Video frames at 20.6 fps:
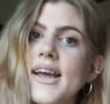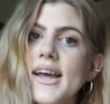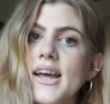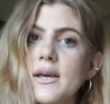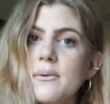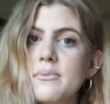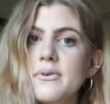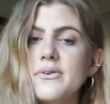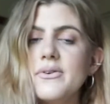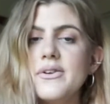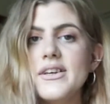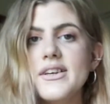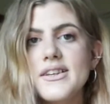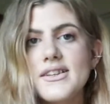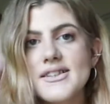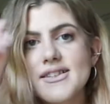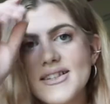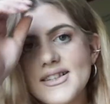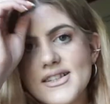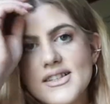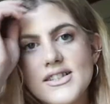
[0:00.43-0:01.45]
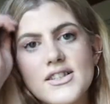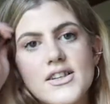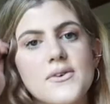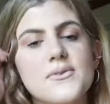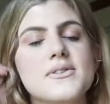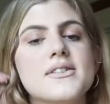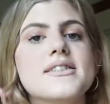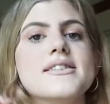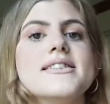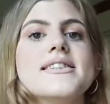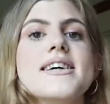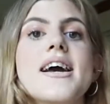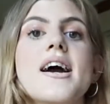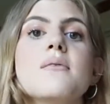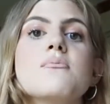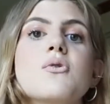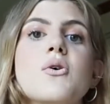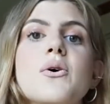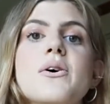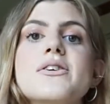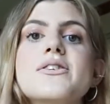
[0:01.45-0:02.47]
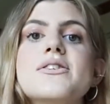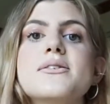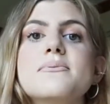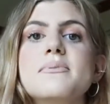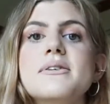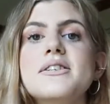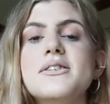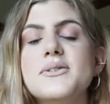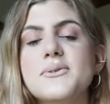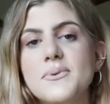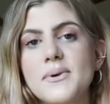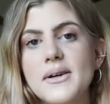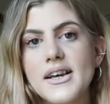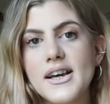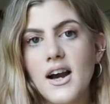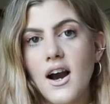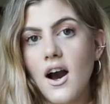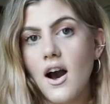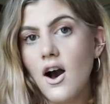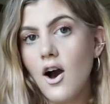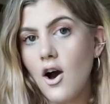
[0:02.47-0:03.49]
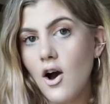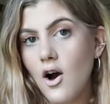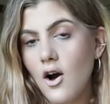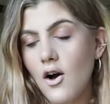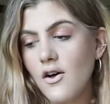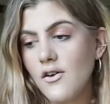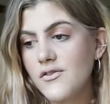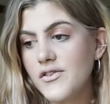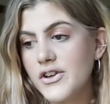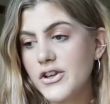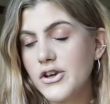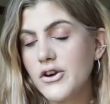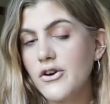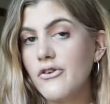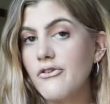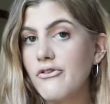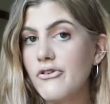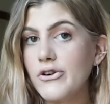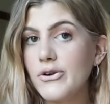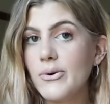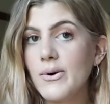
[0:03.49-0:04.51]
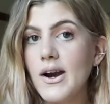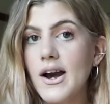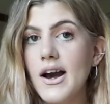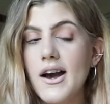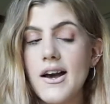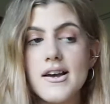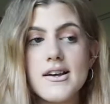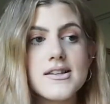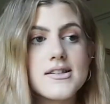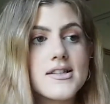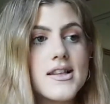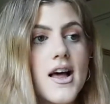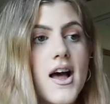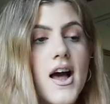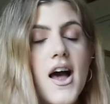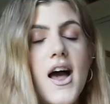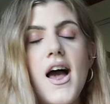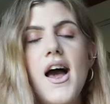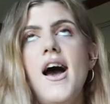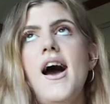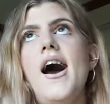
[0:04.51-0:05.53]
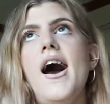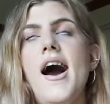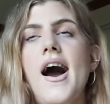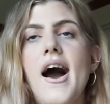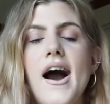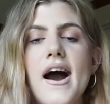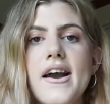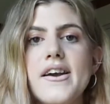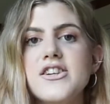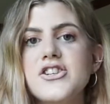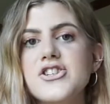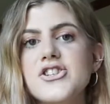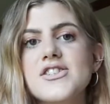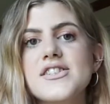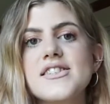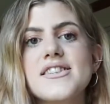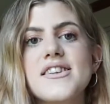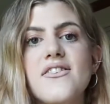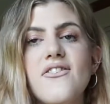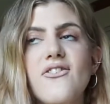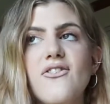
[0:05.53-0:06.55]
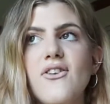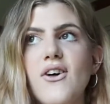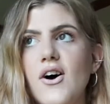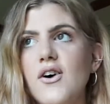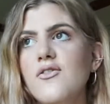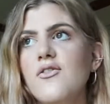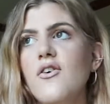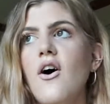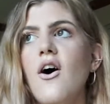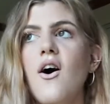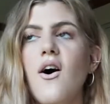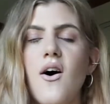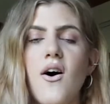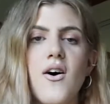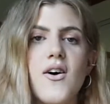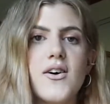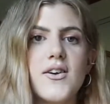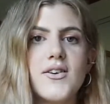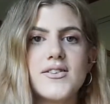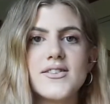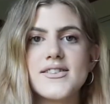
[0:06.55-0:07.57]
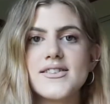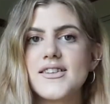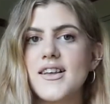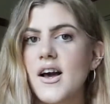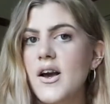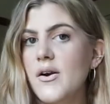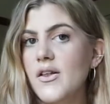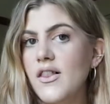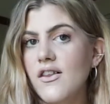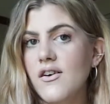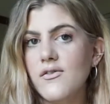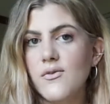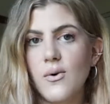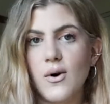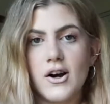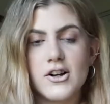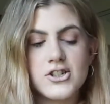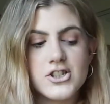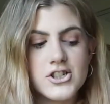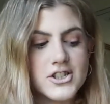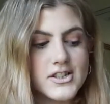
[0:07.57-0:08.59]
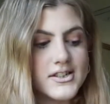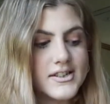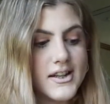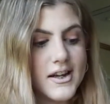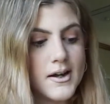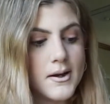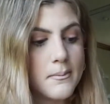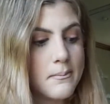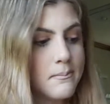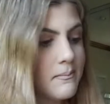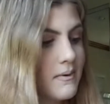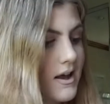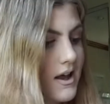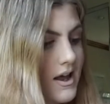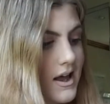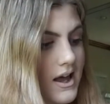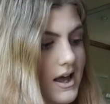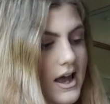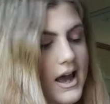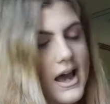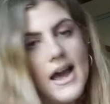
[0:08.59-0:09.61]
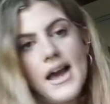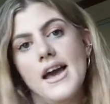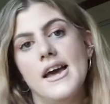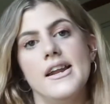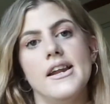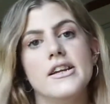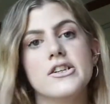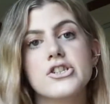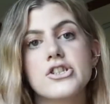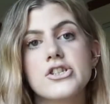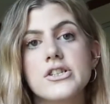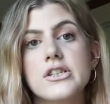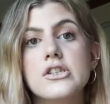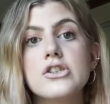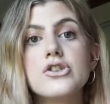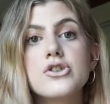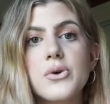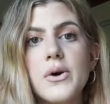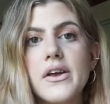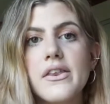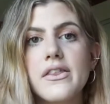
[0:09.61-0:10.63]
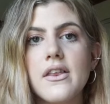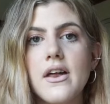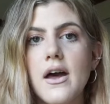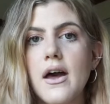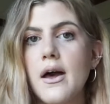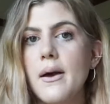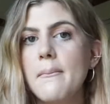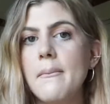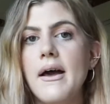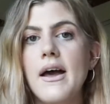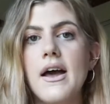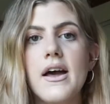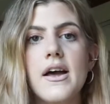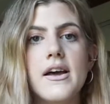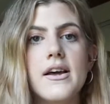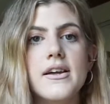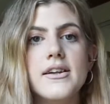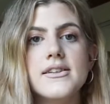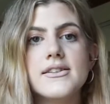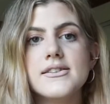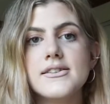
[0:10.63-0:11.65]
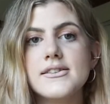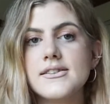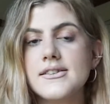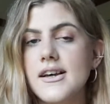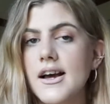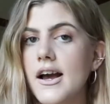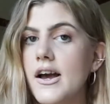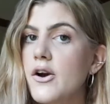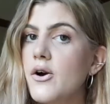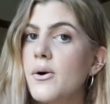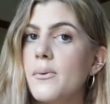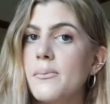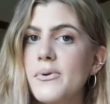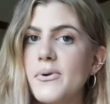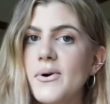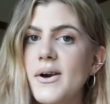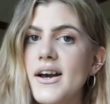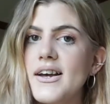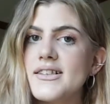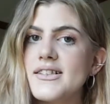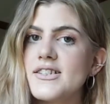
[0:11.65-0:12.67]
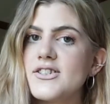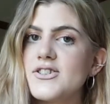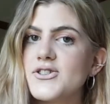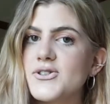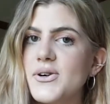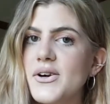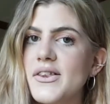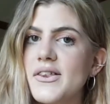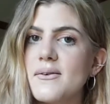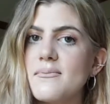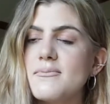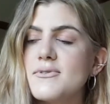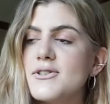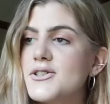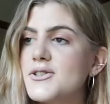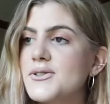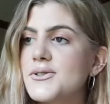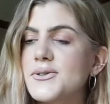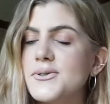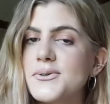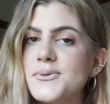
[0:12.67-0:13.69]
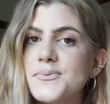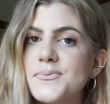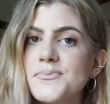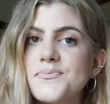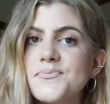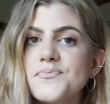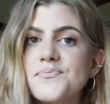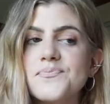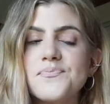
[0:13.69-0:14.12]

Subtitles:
Hey beauties, so today I'm going to be doing a haul video for you guys. I just love hauls. I love watching them and I just enjoy them, and I hope you guys enjoy them too.